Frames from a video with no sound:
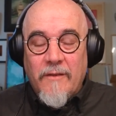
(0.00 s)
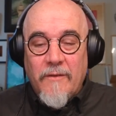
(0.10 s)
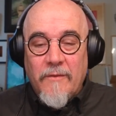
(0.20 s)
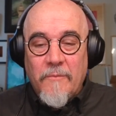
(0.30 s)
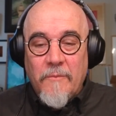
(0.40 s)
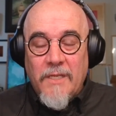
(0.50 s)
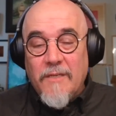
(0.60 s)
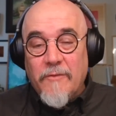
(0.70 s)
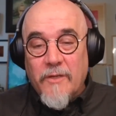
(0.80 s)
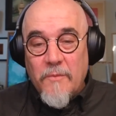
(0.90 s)
many
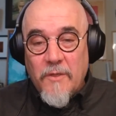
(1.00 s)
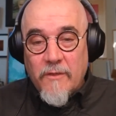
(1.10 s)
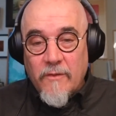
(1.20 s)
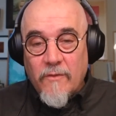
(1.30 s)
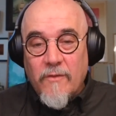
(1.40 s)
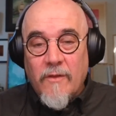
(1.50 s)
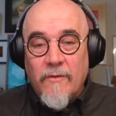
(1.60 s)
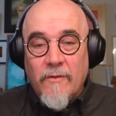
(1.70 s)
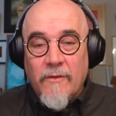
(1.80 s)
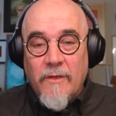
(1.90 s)
different communities as
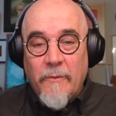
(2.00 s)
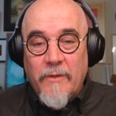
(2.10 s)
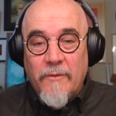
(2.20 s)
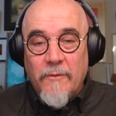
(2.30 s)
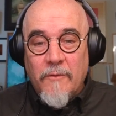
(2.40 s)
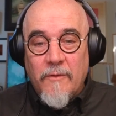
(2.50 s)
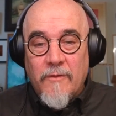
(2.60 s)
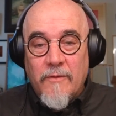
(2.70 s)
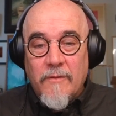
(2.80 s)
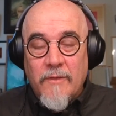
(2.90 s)
they're going through
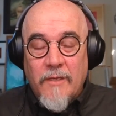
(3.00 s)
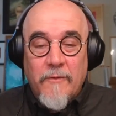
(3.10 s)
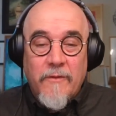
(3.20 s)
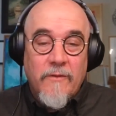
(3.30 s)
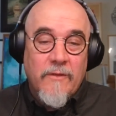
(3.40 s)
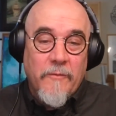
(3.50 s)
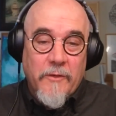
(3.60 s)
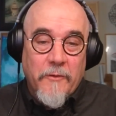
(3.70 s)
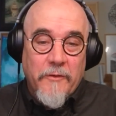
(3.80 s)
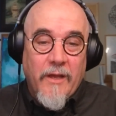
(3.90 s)
not only these
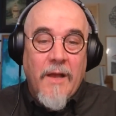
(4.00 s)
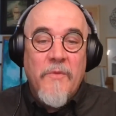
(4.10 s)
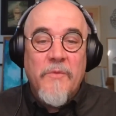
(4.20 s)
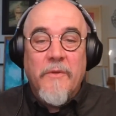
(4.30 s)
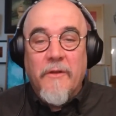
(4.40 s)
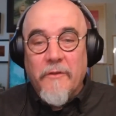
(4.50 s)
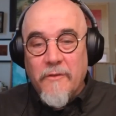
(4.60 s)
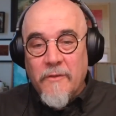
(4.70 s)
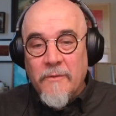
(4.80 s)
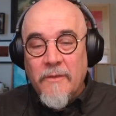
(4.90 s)
difficult times, but
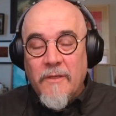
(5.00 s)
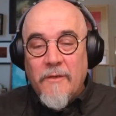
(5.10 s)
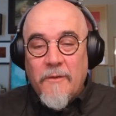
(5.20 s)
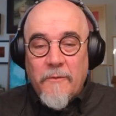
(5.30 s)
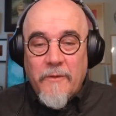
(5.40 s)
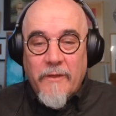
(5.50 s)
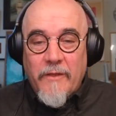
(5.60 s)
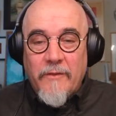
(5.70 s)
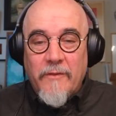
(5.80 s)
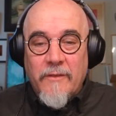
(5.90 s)
also
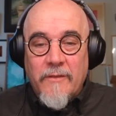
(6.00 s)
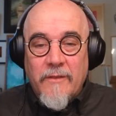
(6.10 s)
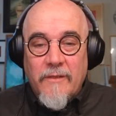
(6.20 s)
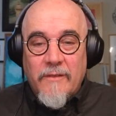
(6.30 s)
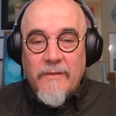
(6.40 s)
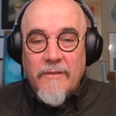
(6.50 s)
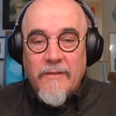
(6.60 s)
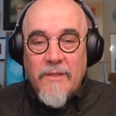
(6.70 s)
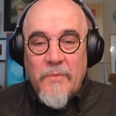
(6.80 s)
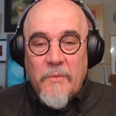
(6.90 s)
realizing like the
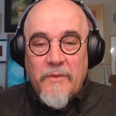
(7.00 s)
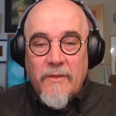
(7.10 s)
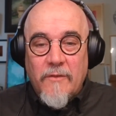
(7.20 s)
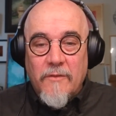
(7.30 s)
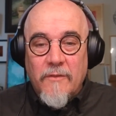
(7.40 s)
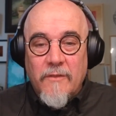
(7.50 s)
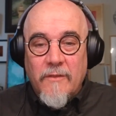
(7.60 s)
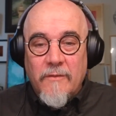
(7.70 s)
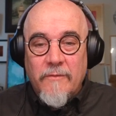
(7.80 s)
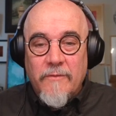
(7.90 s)
deeper potential
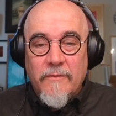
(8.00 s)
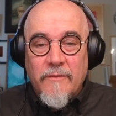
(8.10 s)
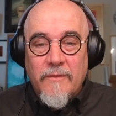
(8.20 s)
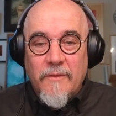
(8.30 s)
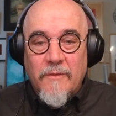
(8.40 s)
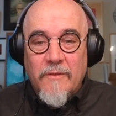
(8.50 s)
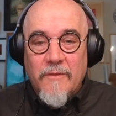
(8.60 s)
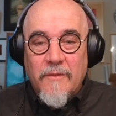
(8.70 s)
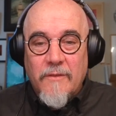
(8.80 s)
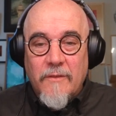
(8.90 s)
of,
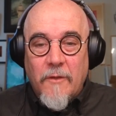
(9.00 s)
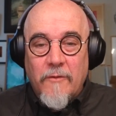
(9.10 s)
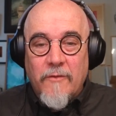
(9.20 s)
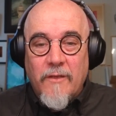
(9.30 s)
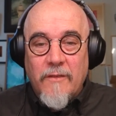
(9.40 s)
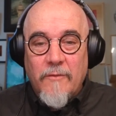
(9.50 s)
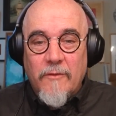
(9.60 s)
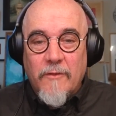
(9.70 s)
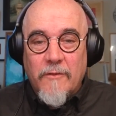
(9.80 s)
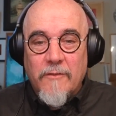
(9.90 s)
co-designed
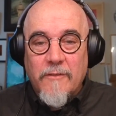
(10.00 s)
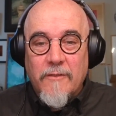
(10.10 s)
infrastructure.